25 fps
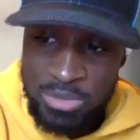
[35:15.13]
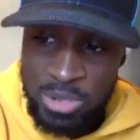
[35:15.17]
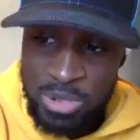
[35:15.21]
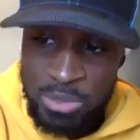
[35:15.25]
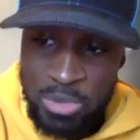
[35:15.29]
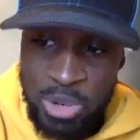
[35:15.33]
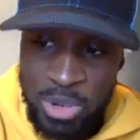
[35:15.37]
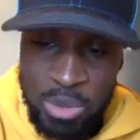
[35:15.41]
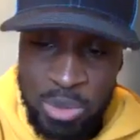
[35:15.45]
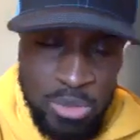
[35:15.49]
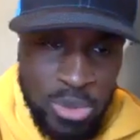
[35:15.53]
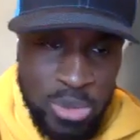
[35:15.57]

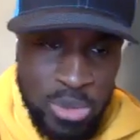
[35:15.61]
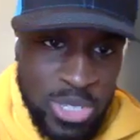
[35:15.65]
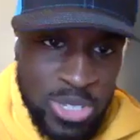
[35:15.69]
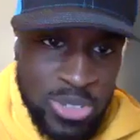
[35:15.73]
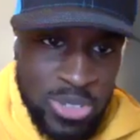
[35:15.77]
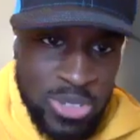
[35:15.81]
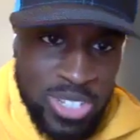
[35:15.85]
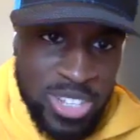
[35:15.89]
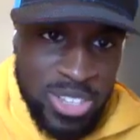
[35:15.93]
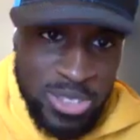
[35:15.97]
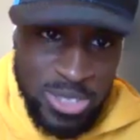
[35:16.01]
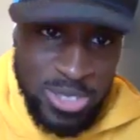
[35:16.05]
from one point
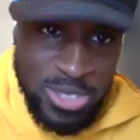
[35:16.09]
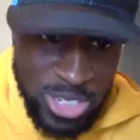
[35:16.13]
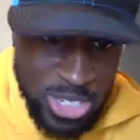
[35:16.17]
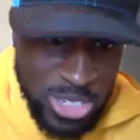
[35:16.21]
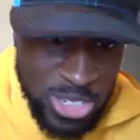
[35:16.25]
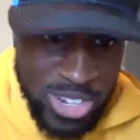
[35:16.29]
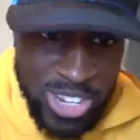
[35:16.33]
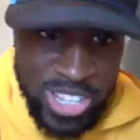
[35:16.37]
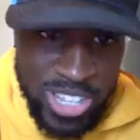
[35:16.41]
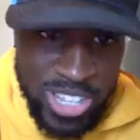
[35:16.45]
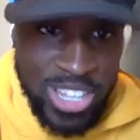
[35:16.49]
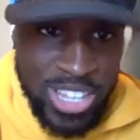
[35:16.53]
to another is a
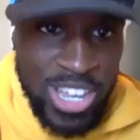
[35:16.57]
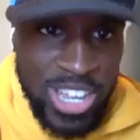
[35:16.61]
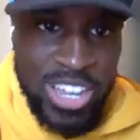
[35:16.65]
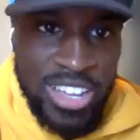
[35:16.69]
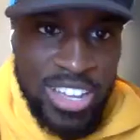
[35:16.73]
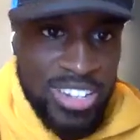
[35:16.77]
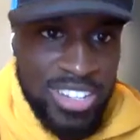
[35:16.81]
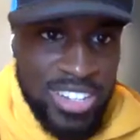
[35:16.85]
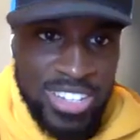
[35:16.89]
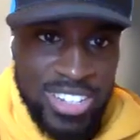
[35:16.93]
straight line.